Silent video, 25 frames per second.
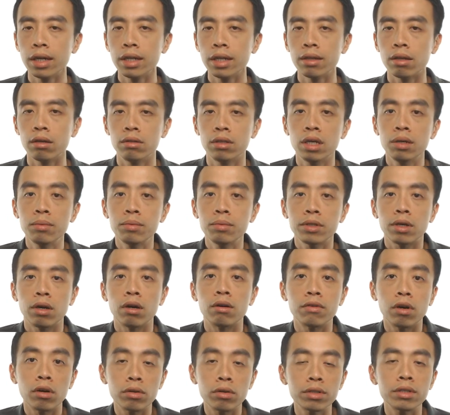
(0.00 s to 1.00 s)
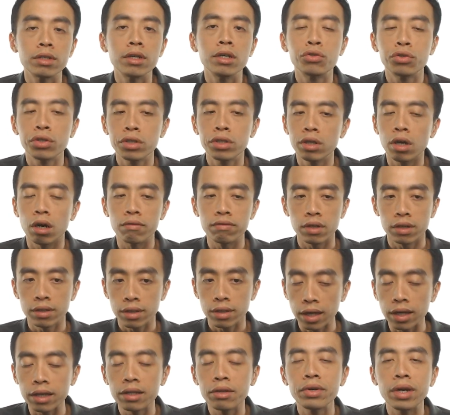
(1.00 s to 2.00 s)
Now in terms of oxidation of
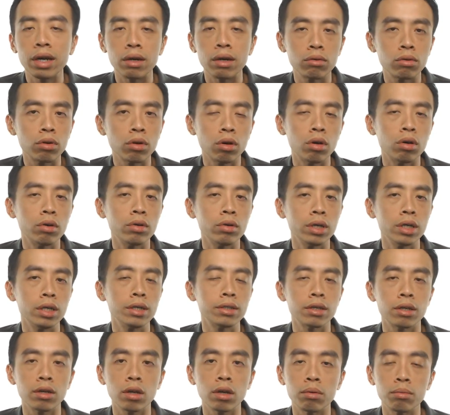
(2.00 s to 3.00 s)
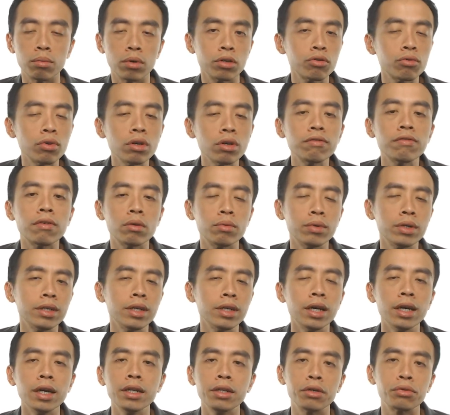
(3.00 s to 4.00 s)
secondary alcohol, it is a lot more straightforward.
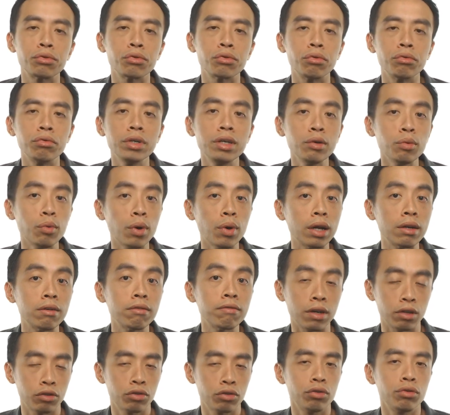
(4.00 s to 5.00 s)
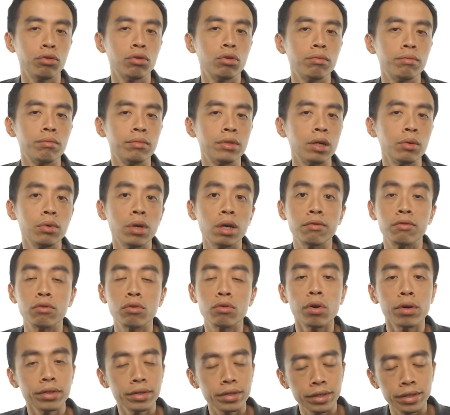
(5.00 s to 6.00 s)
There's only one functional group that we have to
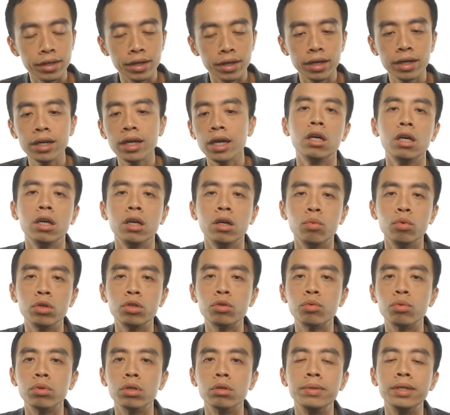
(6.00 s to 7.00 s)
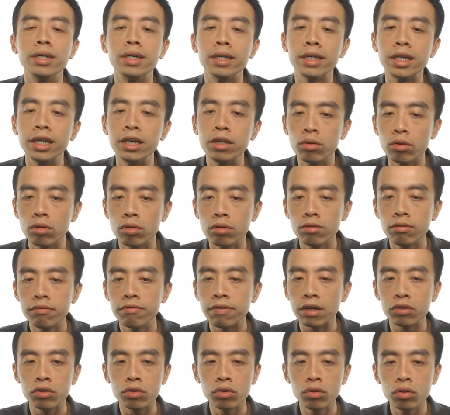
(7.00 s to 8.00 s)
consider, which will be a ketone
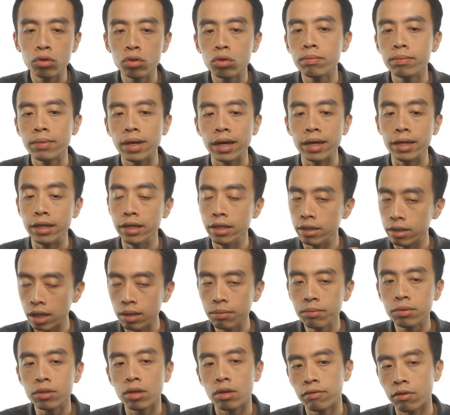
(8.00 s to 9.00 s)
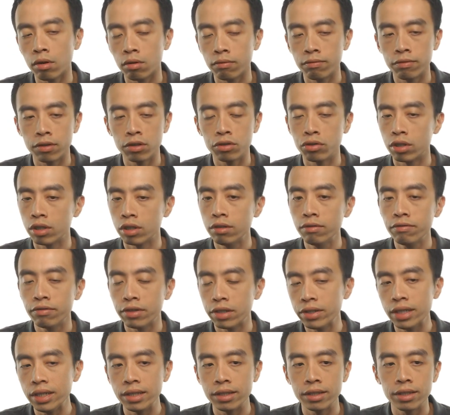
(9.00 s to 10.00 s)
functional group. And in terms of conversion,
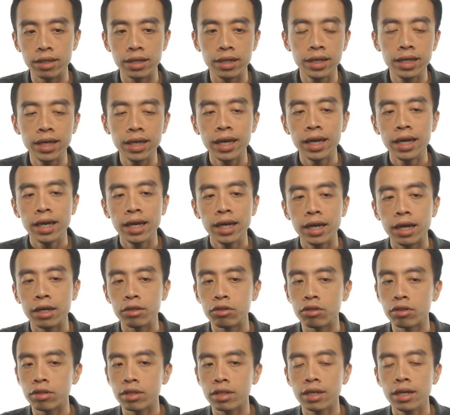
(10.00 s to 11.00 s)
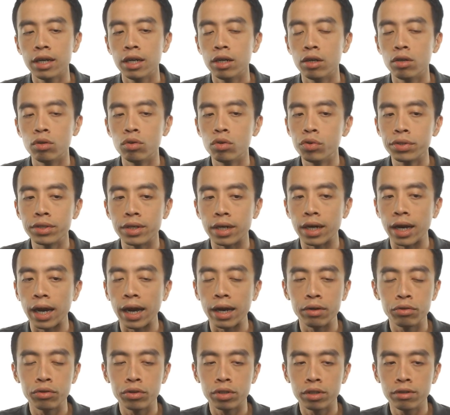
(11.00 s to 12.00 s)
very easily, I just lose a
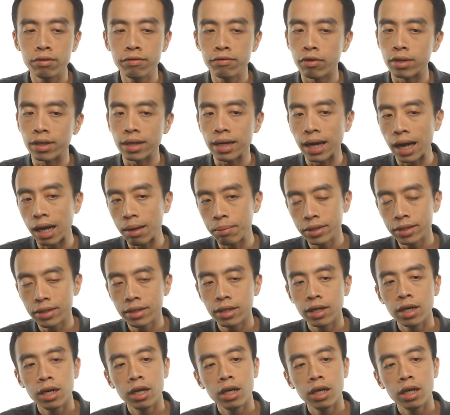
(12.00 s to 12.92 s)
hydrogen for the carbon,